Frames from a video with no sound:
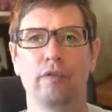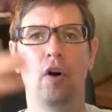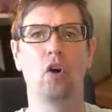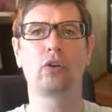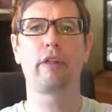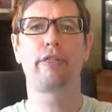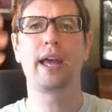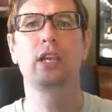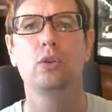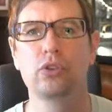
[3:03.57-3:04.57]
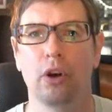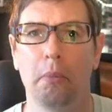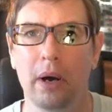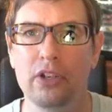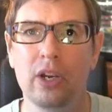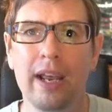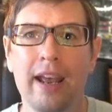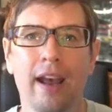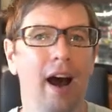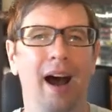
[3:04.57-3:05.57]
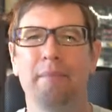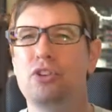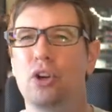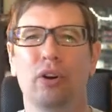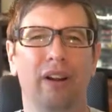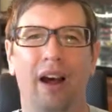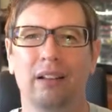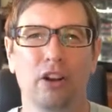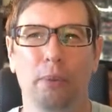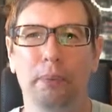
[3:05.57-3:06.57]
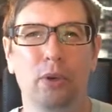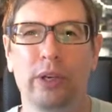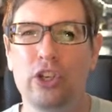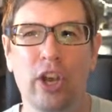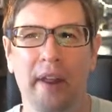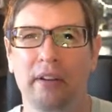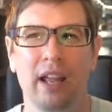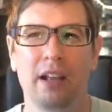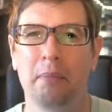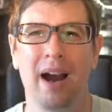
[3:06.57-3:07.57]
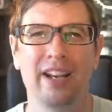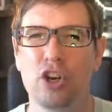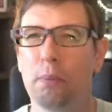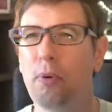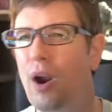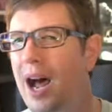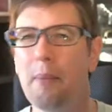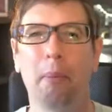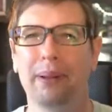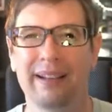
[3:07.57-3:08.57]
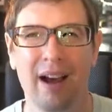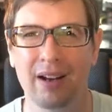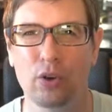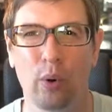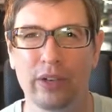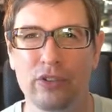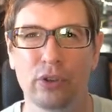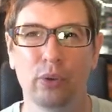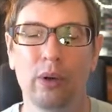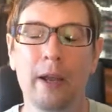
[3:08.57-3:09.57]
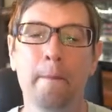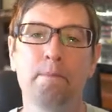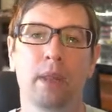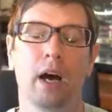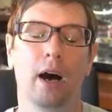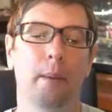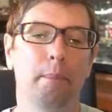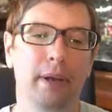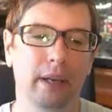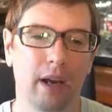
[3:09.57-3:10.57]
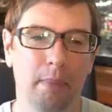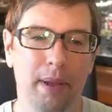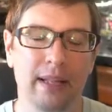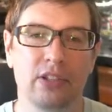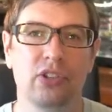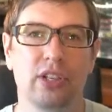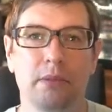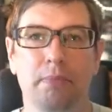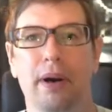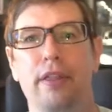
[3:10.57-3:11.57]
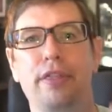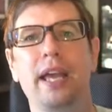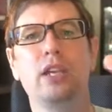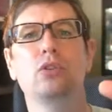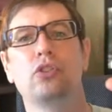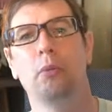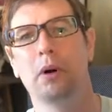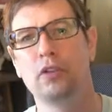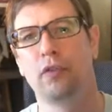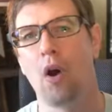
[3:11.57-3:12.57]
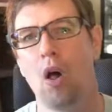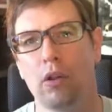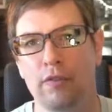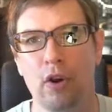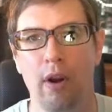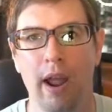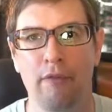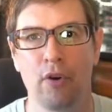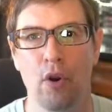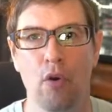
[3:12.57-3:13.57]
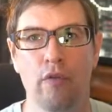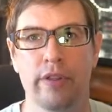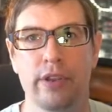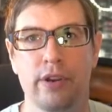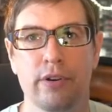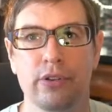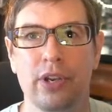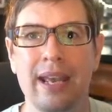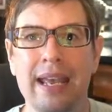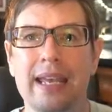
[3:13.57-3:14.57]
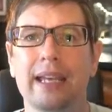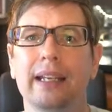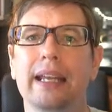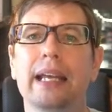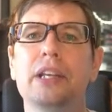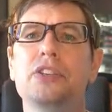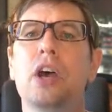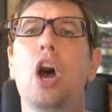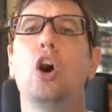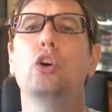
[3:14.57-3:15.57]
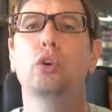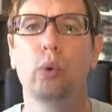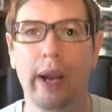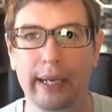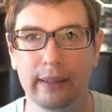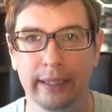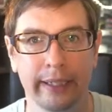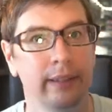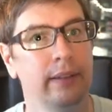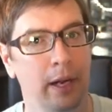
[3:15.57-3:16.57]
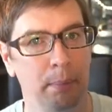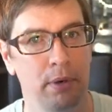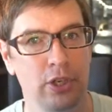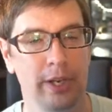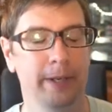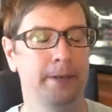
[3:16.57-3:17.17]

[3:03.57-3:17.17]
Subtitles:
Volk, thank you so much. I'm sure a little puny channel like mine, you're probably not going to pick up and see, but thank you so much for all of your effort over the years. It is greatly appreciated.